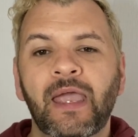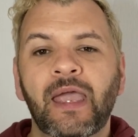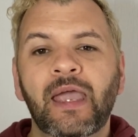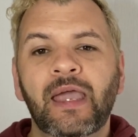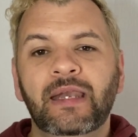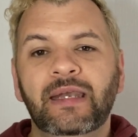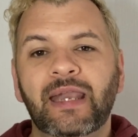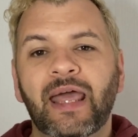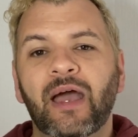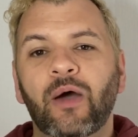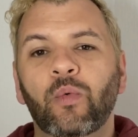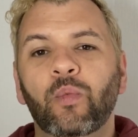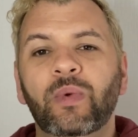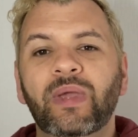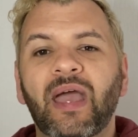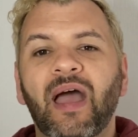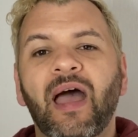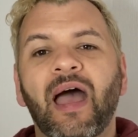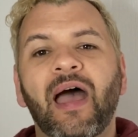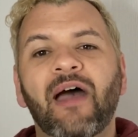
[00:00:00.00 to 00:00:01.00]
Now
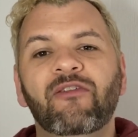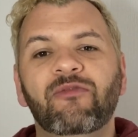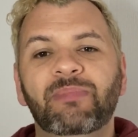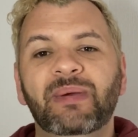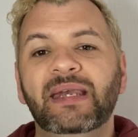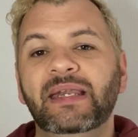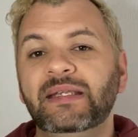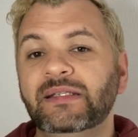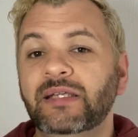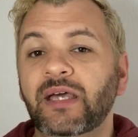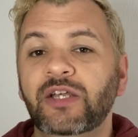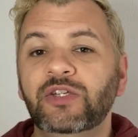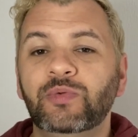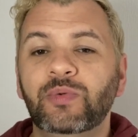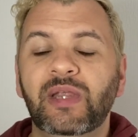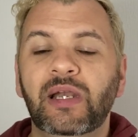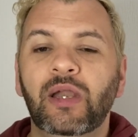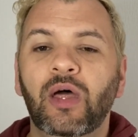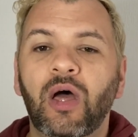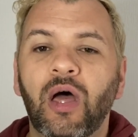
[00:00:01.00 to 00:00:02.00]
we have been in touch
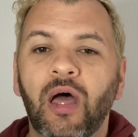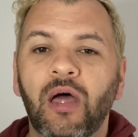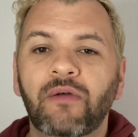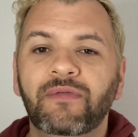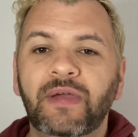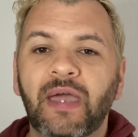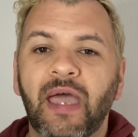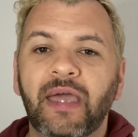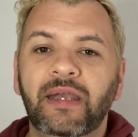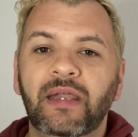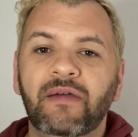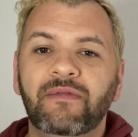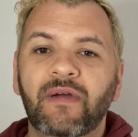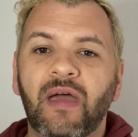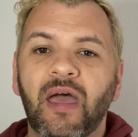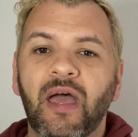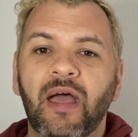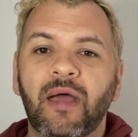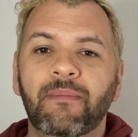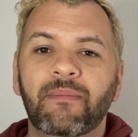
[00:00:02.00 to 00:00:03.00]
with a lot of kind
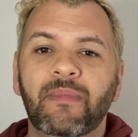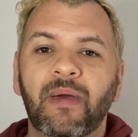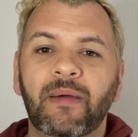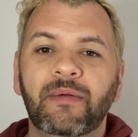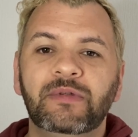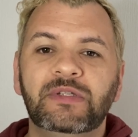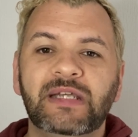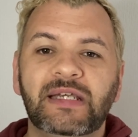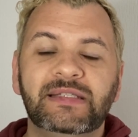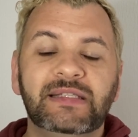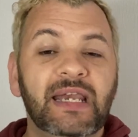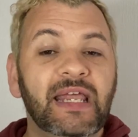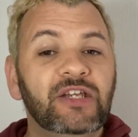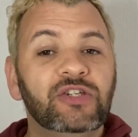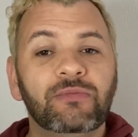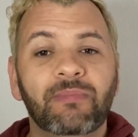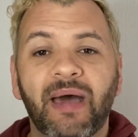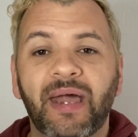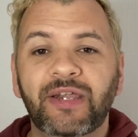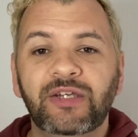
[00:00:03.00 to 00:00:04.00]
of
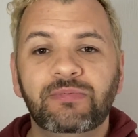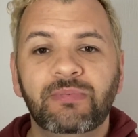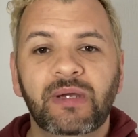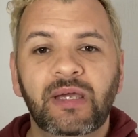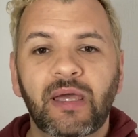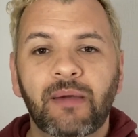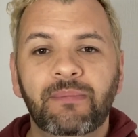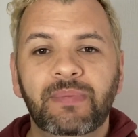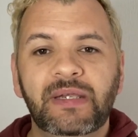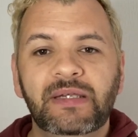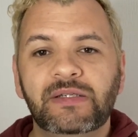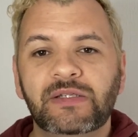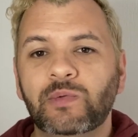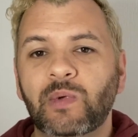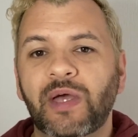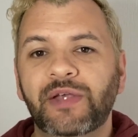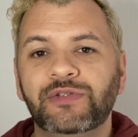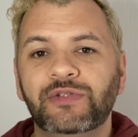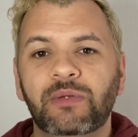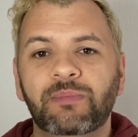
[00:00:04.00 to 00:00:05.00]
destination management companies as
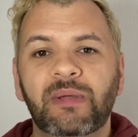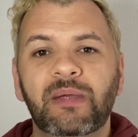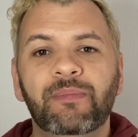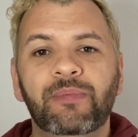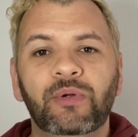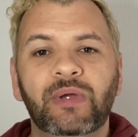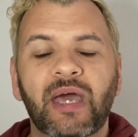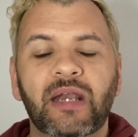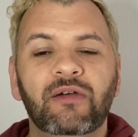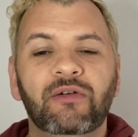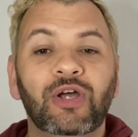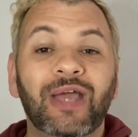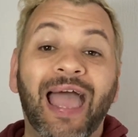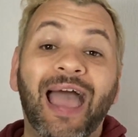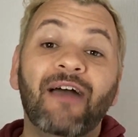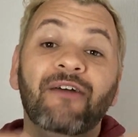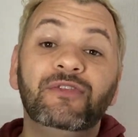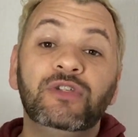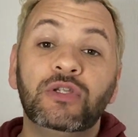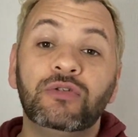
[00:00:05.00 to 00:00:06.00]
well, so people who kind of look
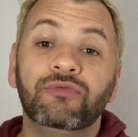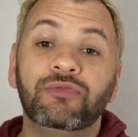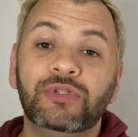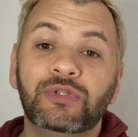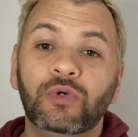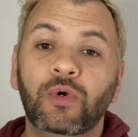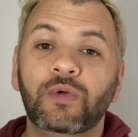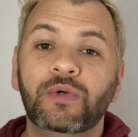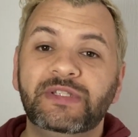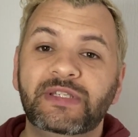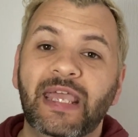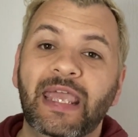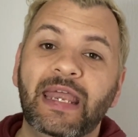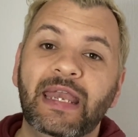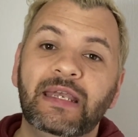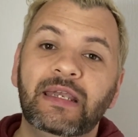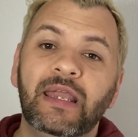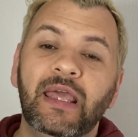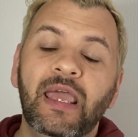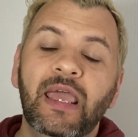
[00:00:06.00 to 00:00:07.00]
after the resorts
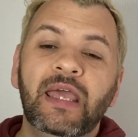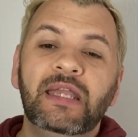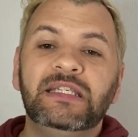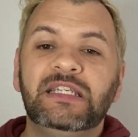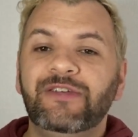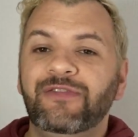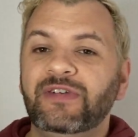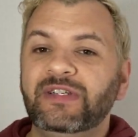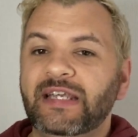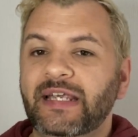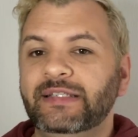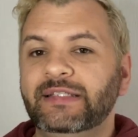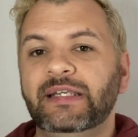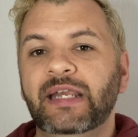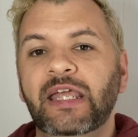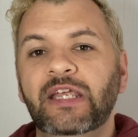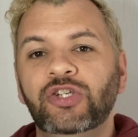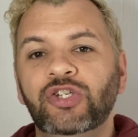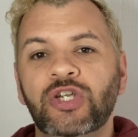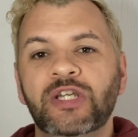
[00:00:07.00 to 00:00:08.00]
in different
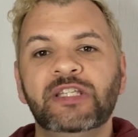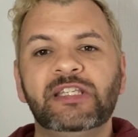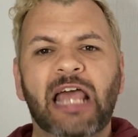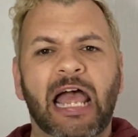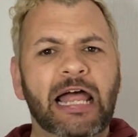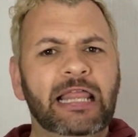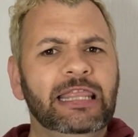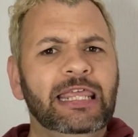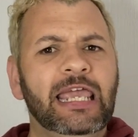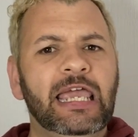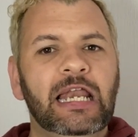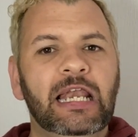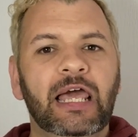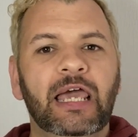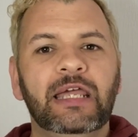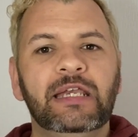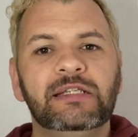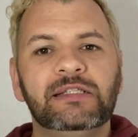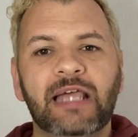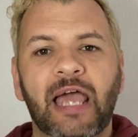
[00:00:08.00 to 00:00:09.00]
destinations, and the
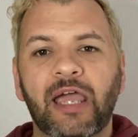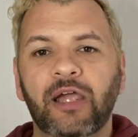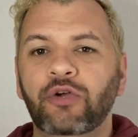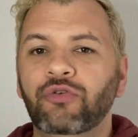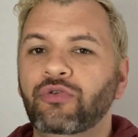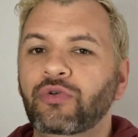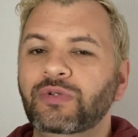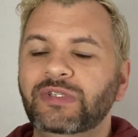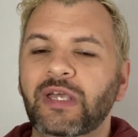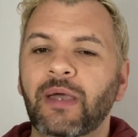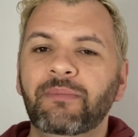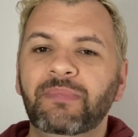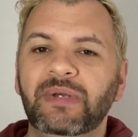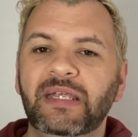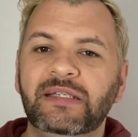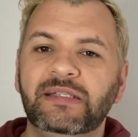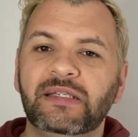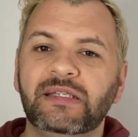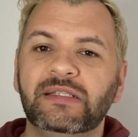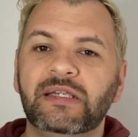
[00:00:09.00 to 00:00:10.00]
airlines and cruise
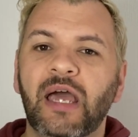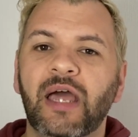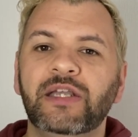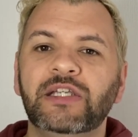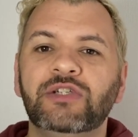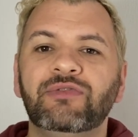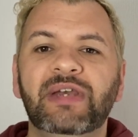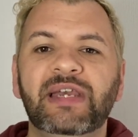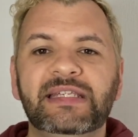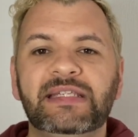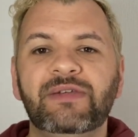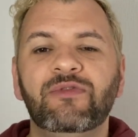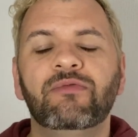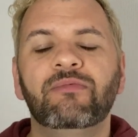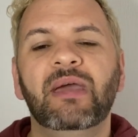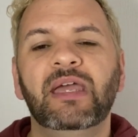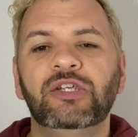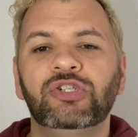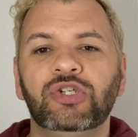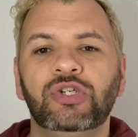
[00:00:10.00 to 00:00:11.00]
companies are starting to release
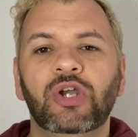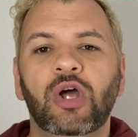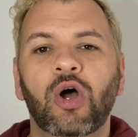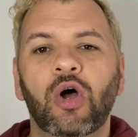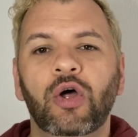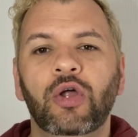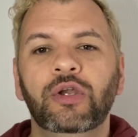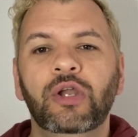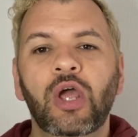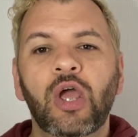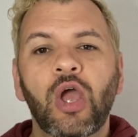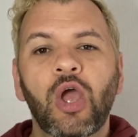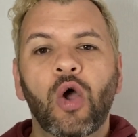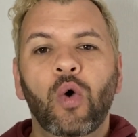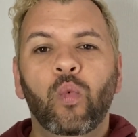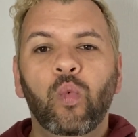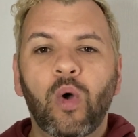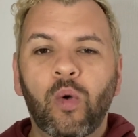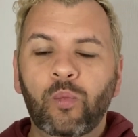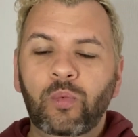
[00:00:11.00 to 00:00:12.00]
information on
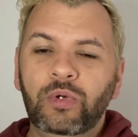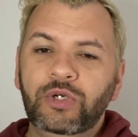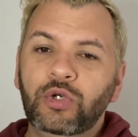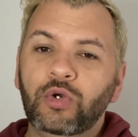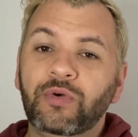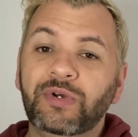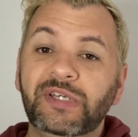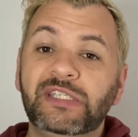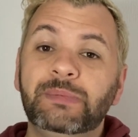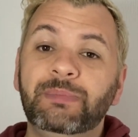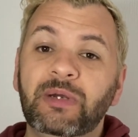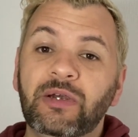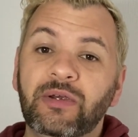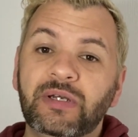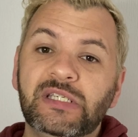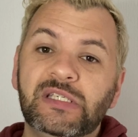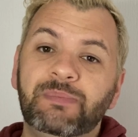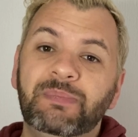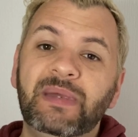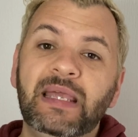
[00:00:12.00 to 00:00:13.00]
what would your
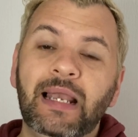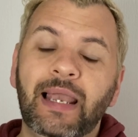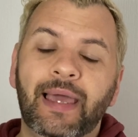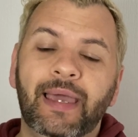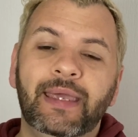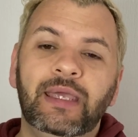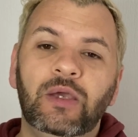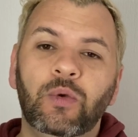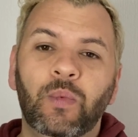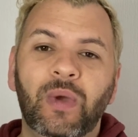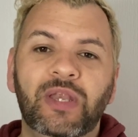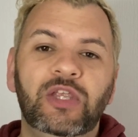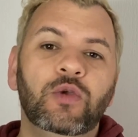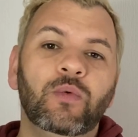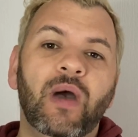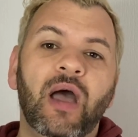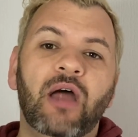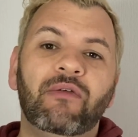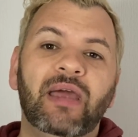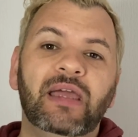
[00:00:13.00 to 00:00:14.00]
experience be like when
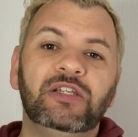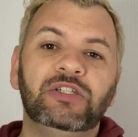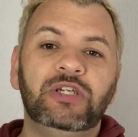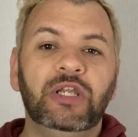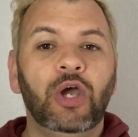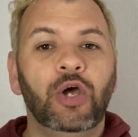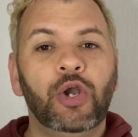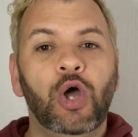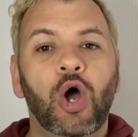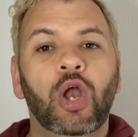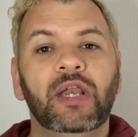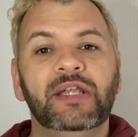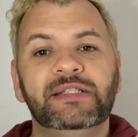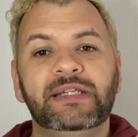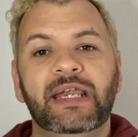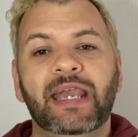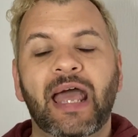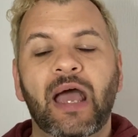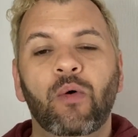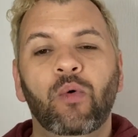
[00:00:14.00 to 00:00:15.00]
you are actually on
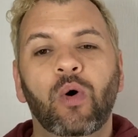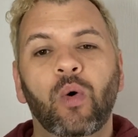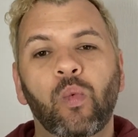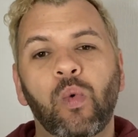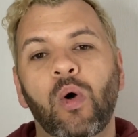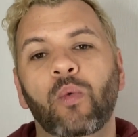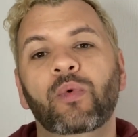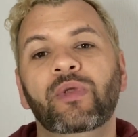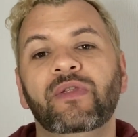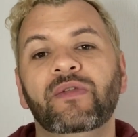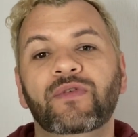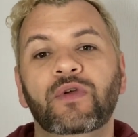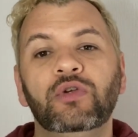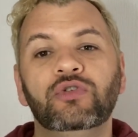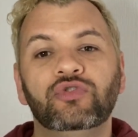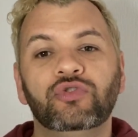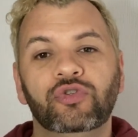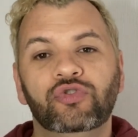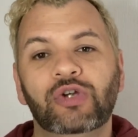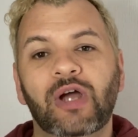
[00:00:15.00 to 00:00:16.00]
holiday now, or what will the
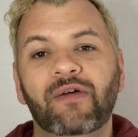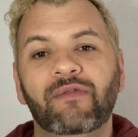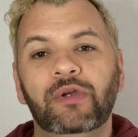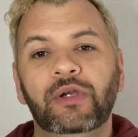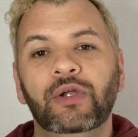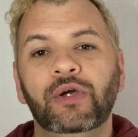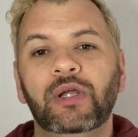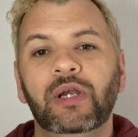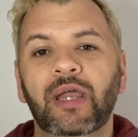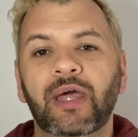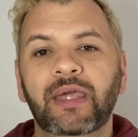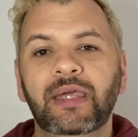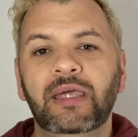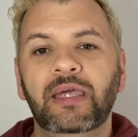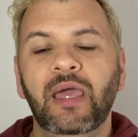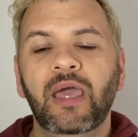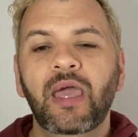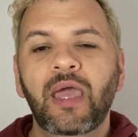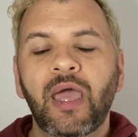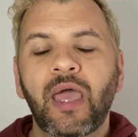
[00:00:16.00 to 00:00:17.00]
future of travel look
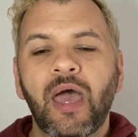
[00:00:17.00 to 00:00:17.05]
like.